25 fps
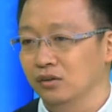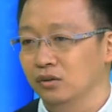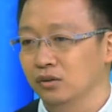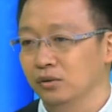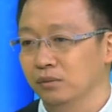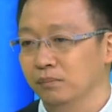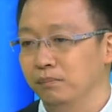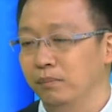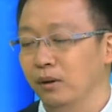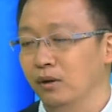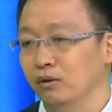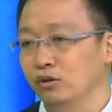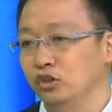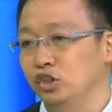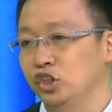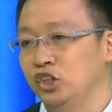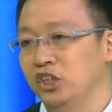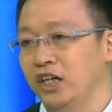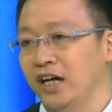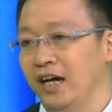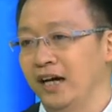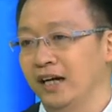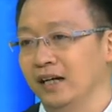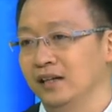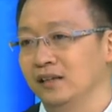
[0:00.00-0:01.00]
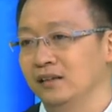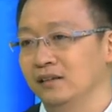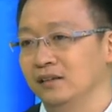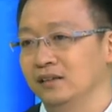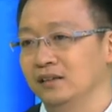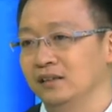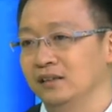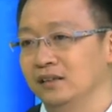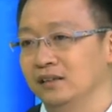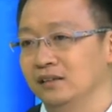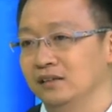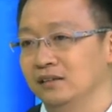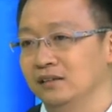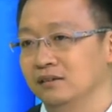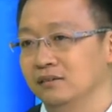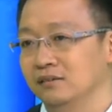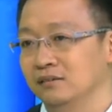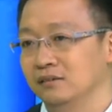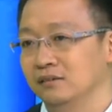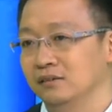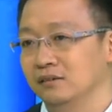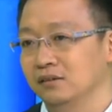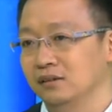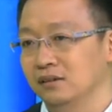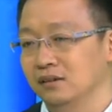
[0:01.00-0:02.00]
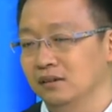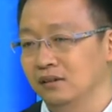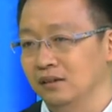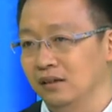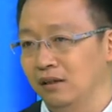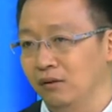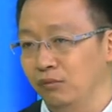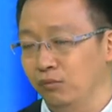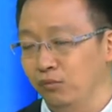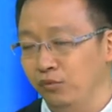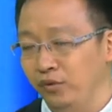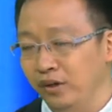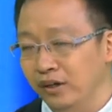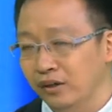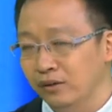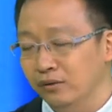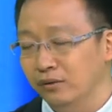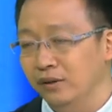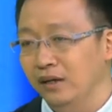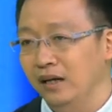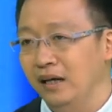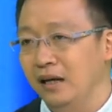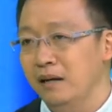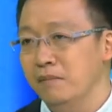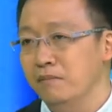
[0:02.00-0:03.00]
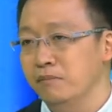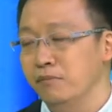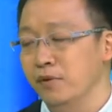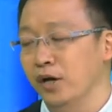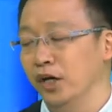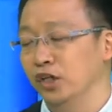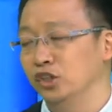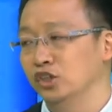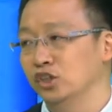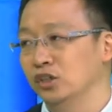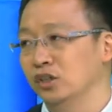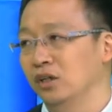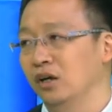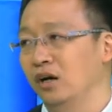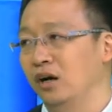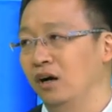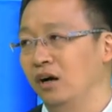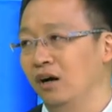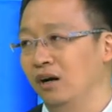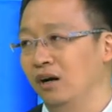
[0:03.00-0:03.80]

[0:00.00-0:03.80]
to project a real image